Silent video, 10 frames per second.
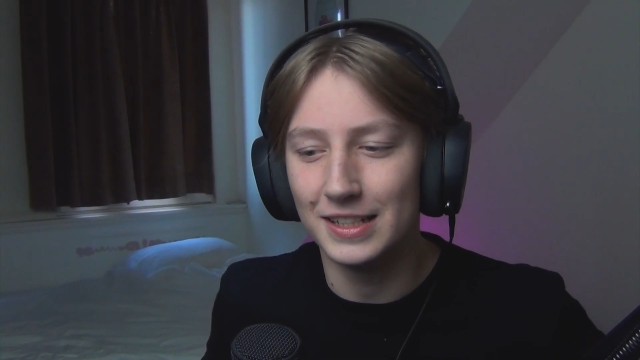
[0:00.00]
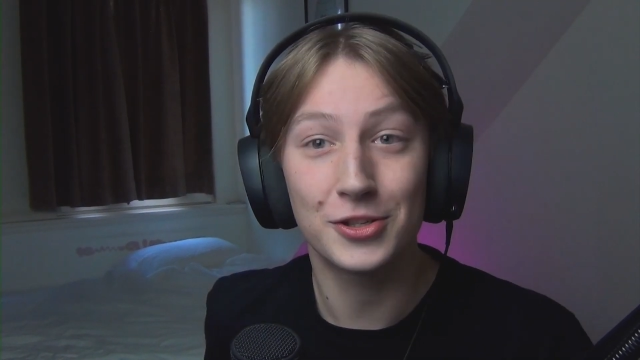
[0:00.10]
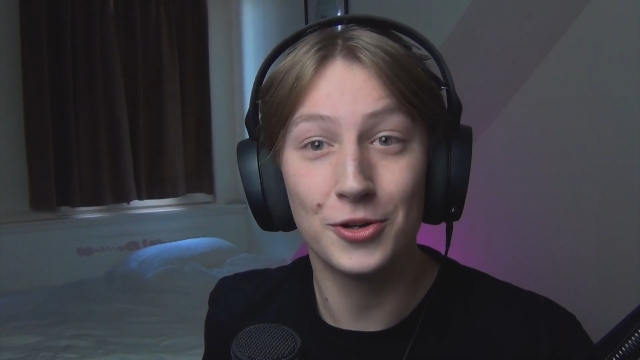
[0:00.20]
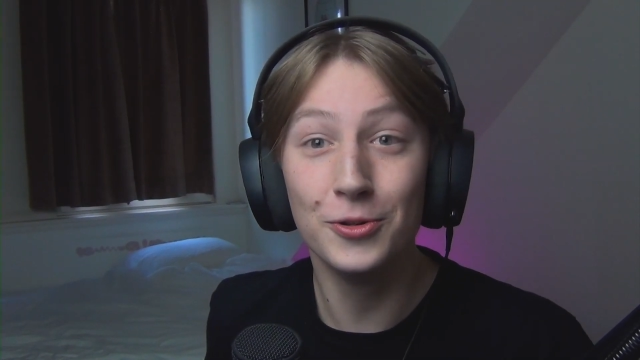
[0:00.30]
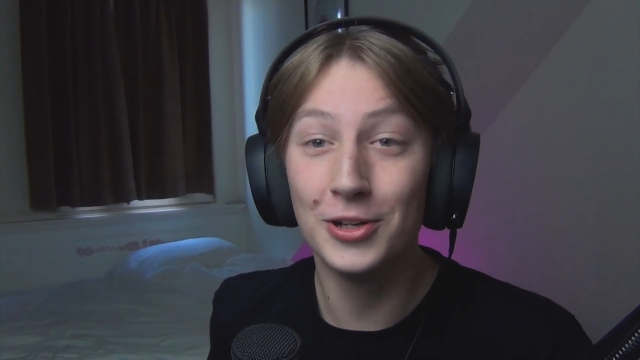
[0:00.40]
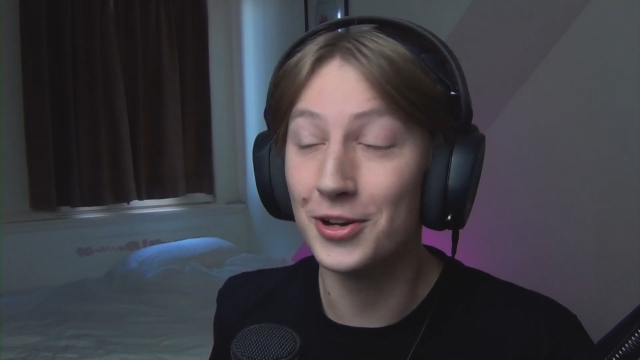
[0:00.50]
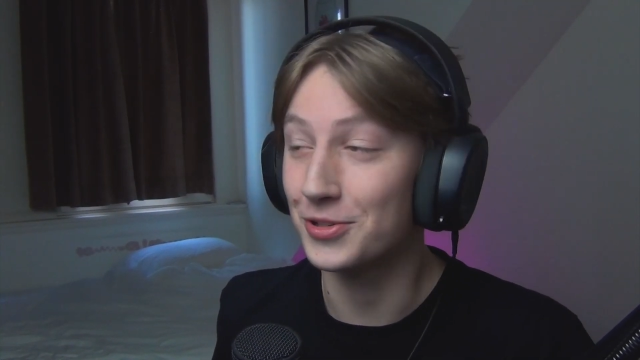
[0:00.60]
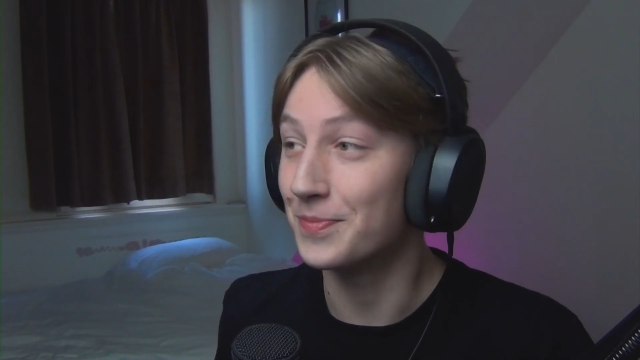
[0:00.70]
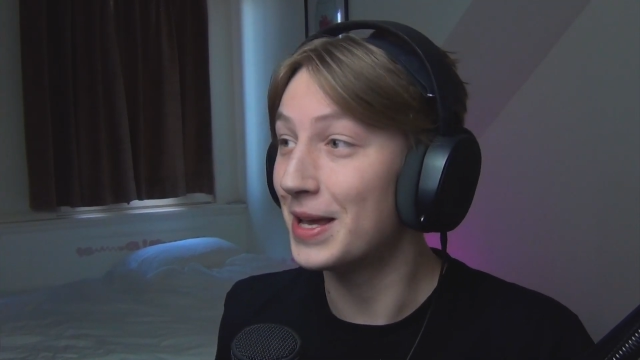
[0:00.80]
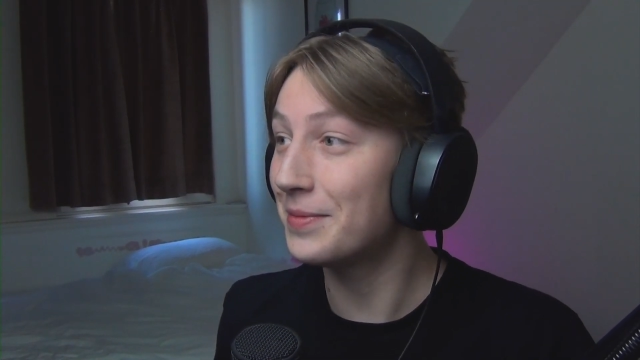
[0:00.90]
So who
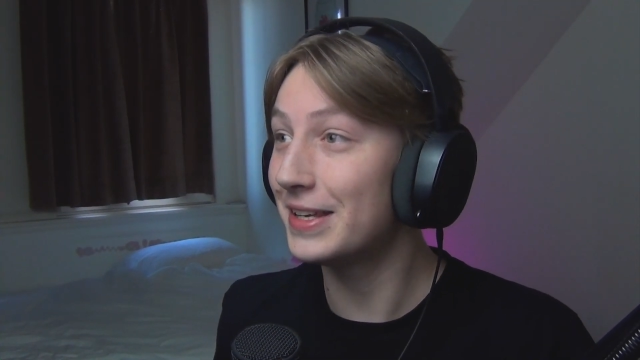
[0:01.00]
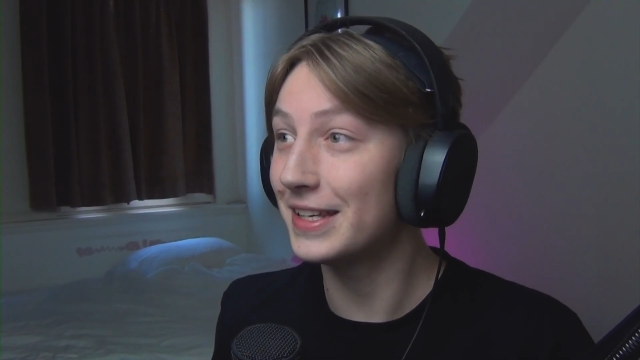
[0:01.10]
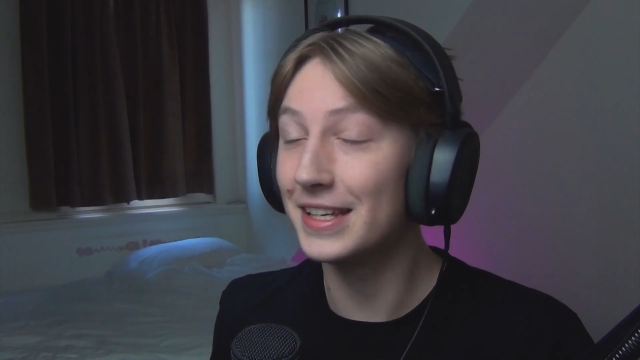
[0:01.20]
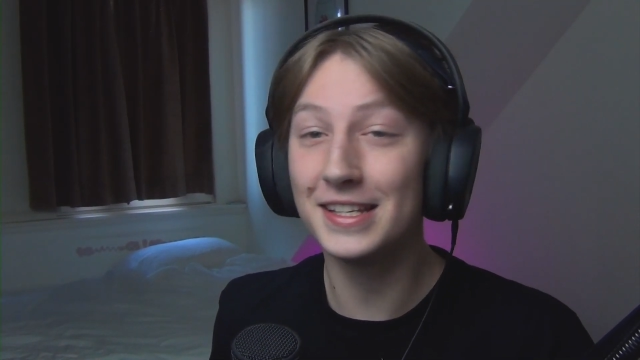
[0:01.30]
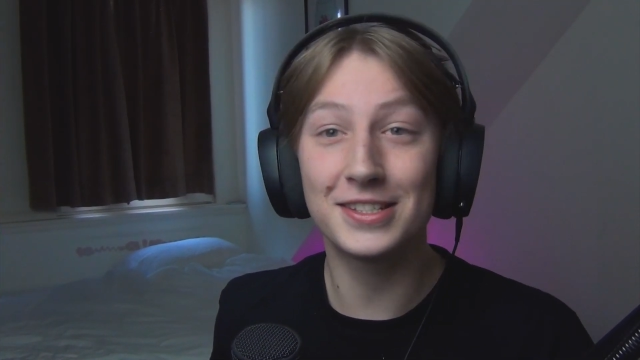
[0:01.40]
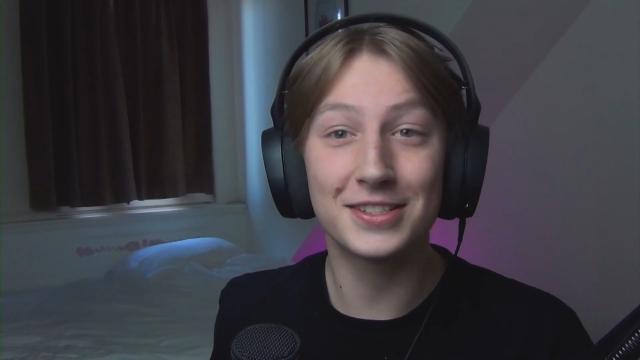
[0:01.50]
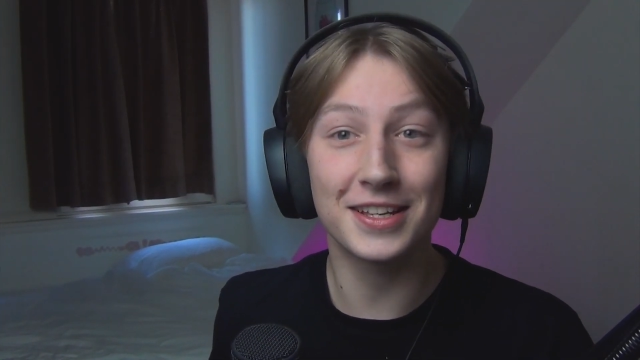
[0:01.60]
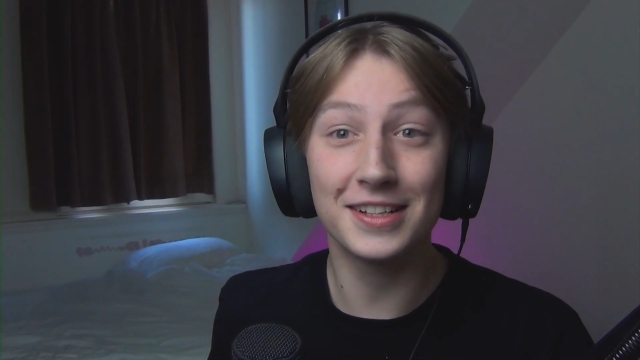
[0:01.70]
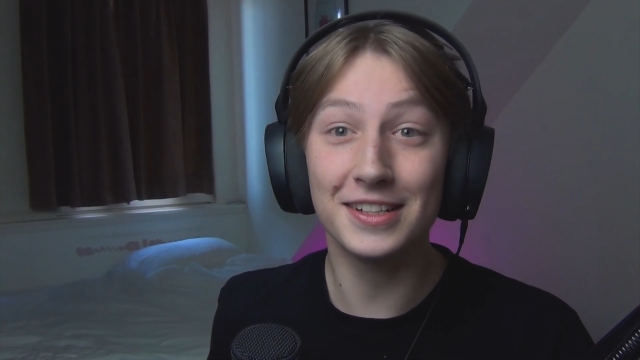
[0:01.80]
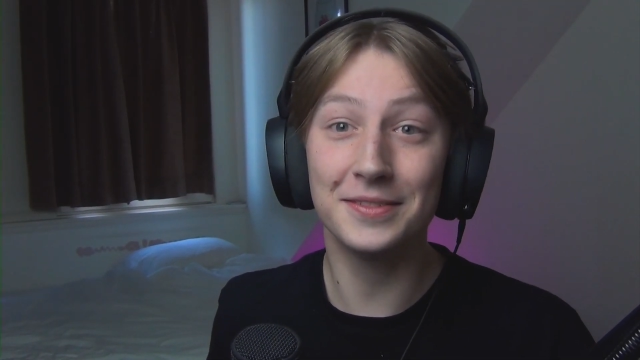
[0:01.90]
knows? Maybe he's
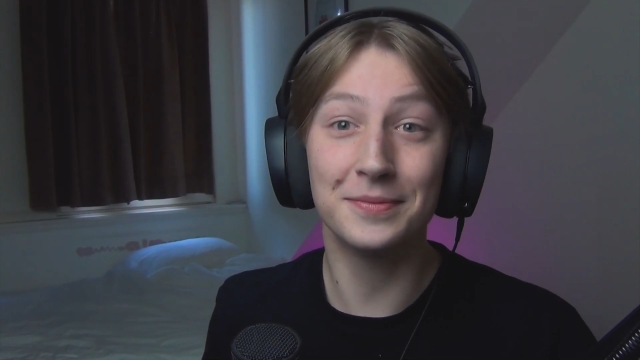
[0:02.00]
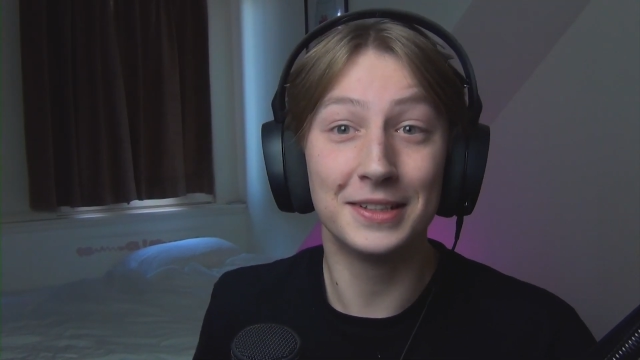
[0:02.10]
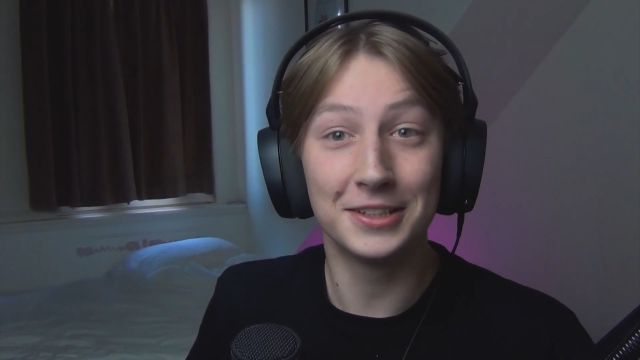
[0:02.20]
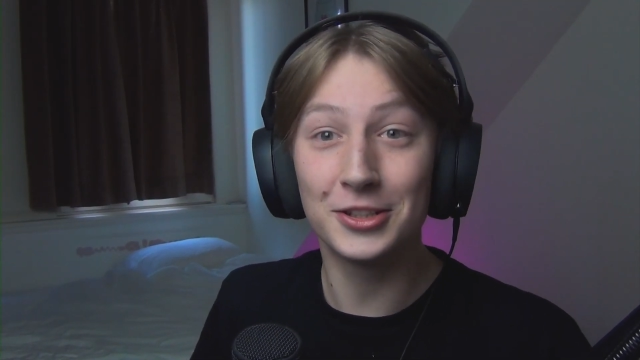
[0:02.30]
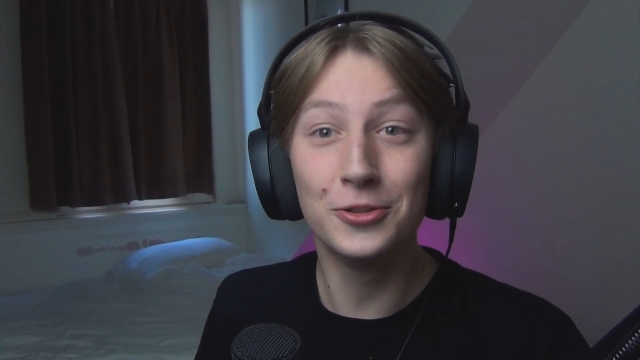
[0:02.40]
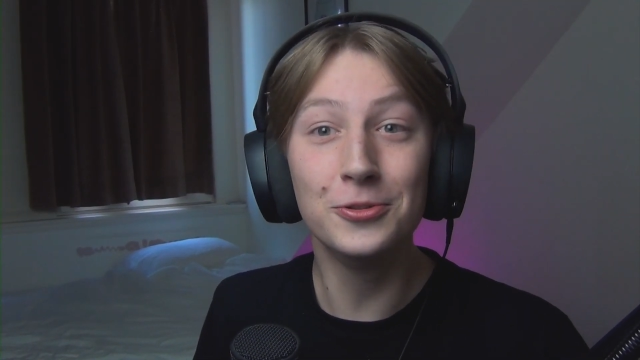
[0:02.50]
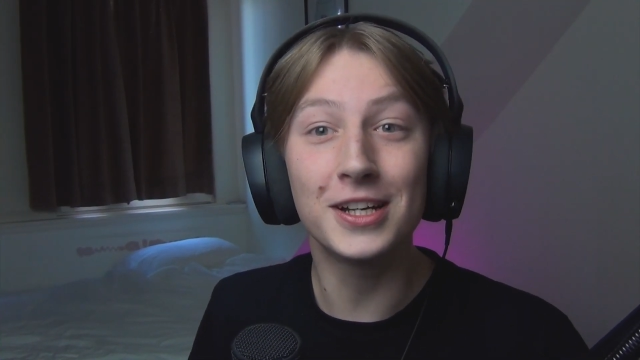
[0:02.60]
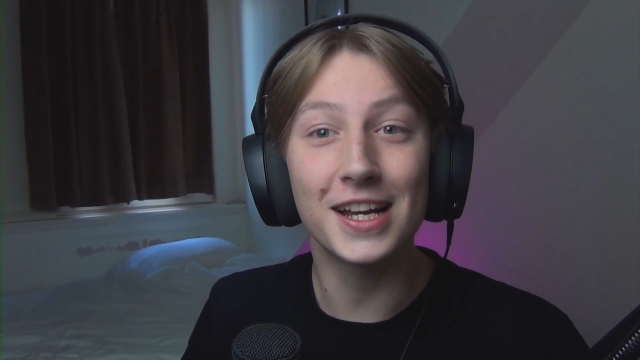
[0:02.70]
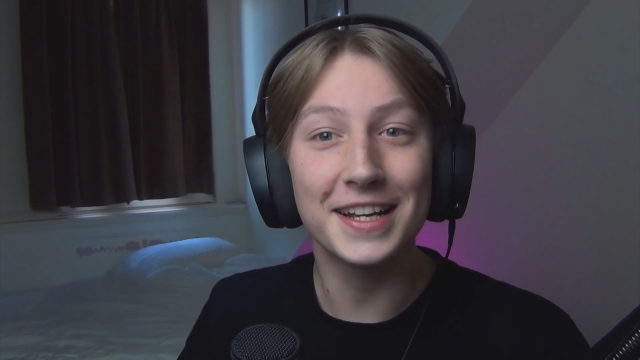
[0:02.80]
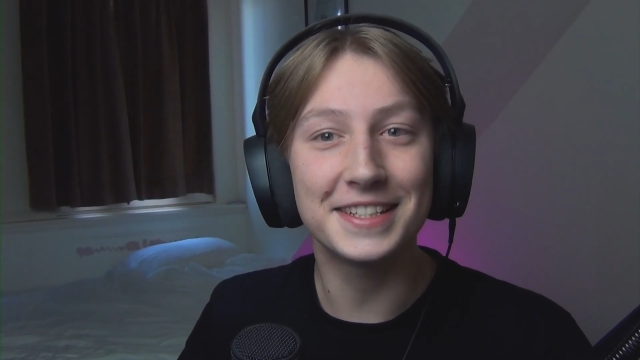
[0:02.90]
um, the new
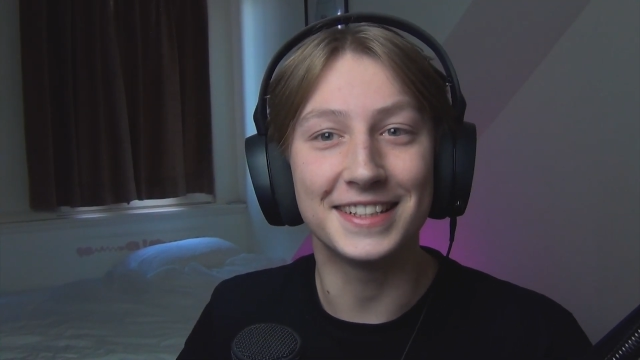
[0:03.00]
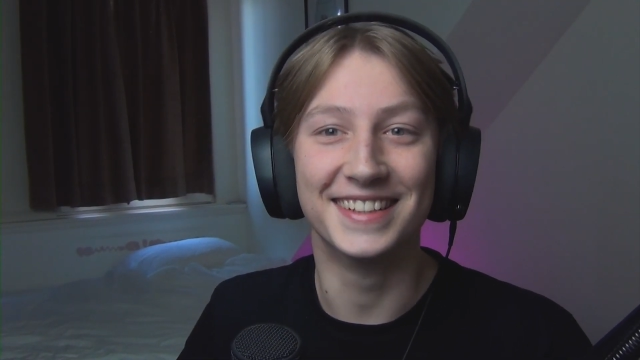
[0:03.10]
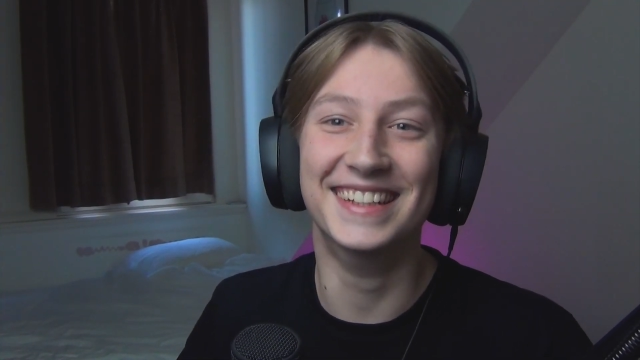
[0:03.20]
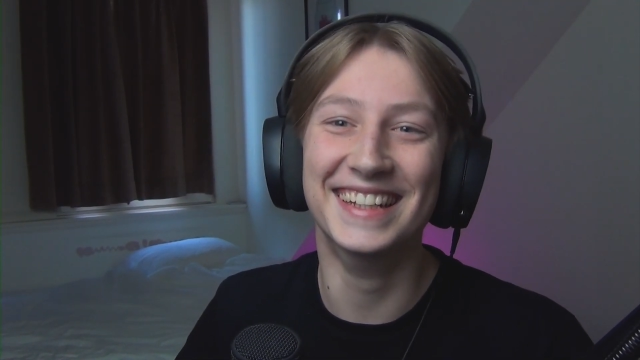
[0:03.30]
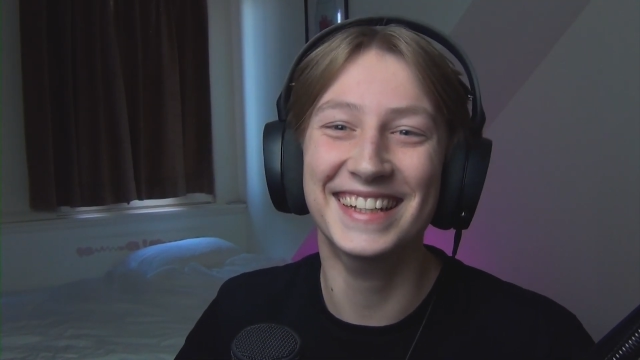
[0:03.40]
Kakashi.